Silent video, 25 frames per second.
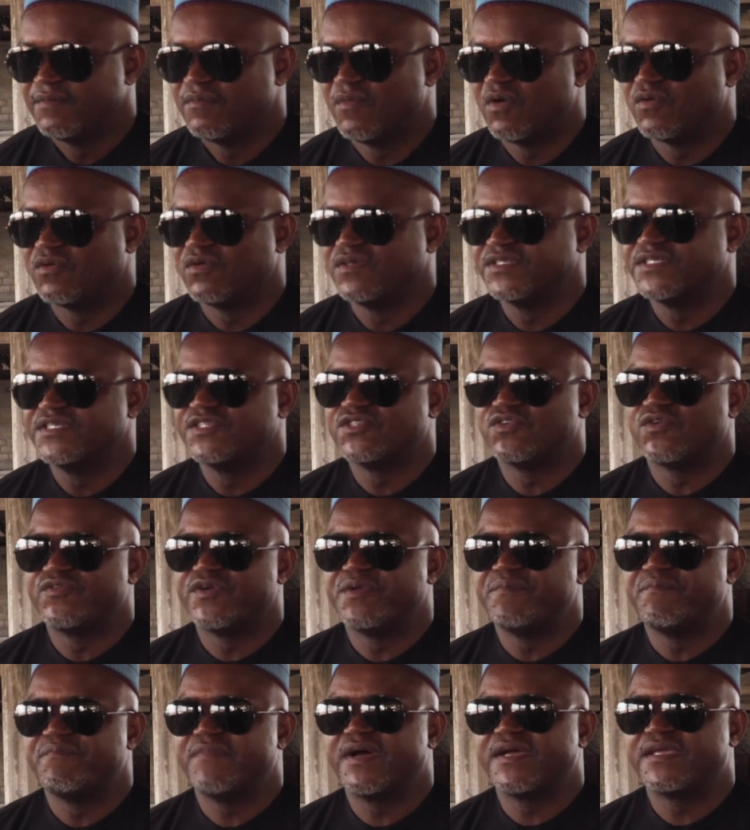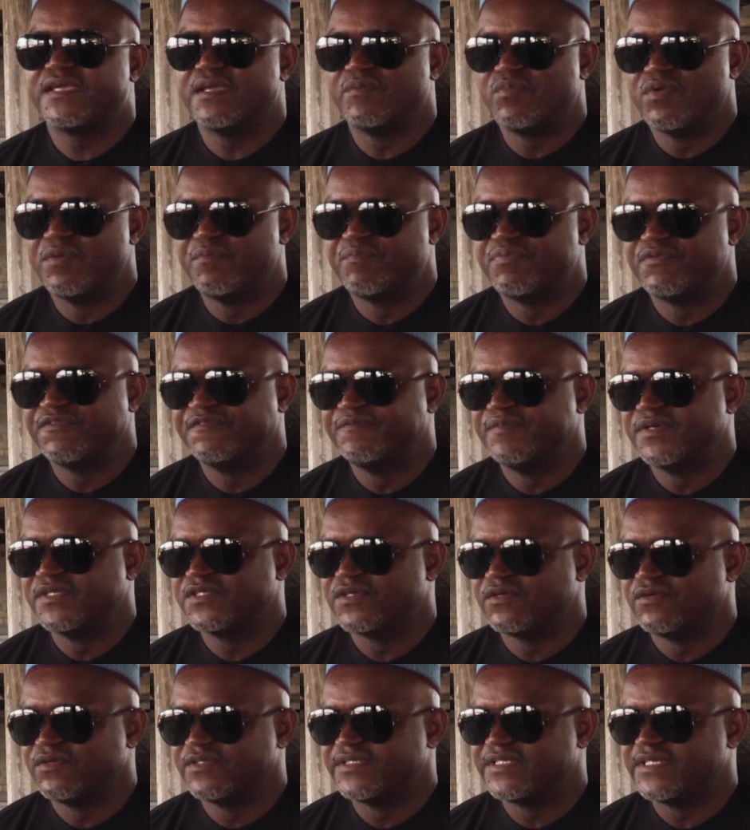But we don't see some remarkable
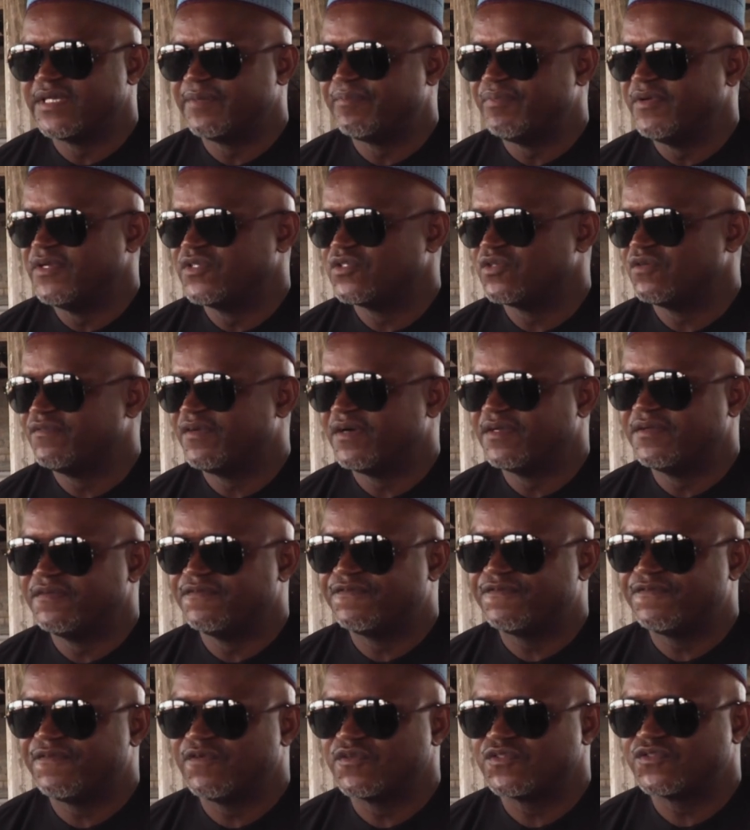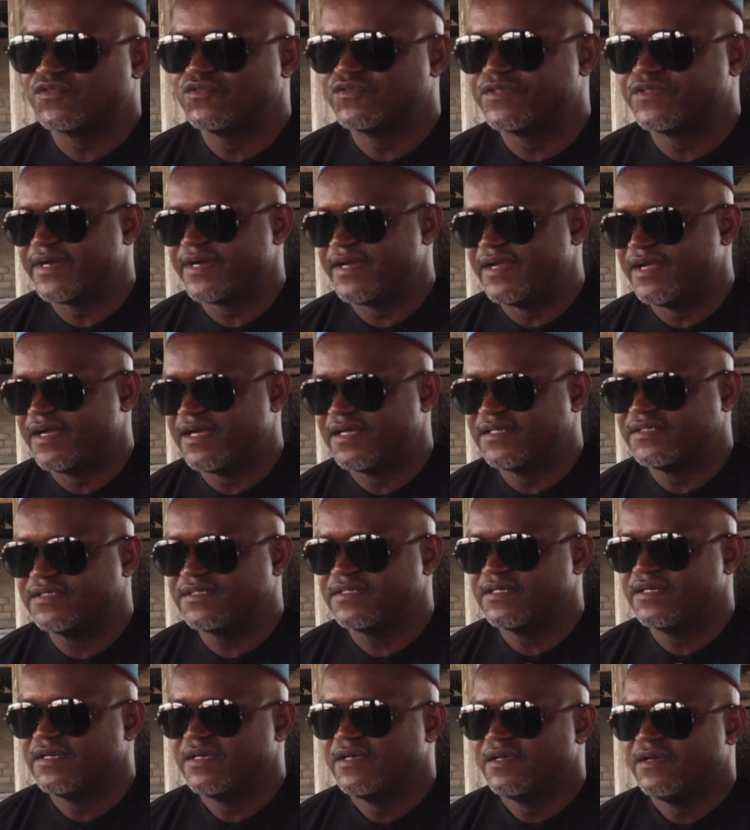improvements that don't take place over the first
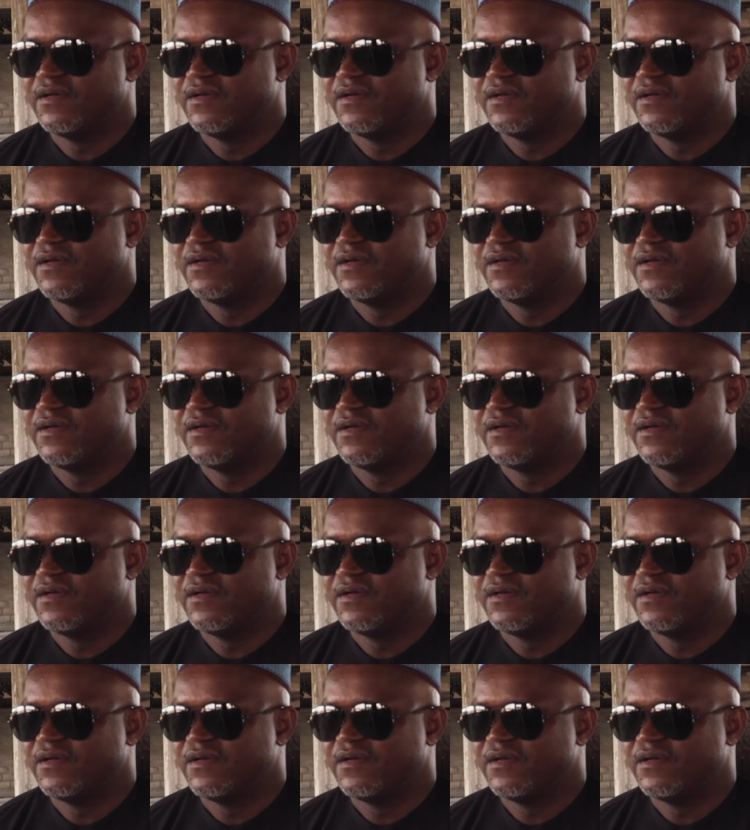years,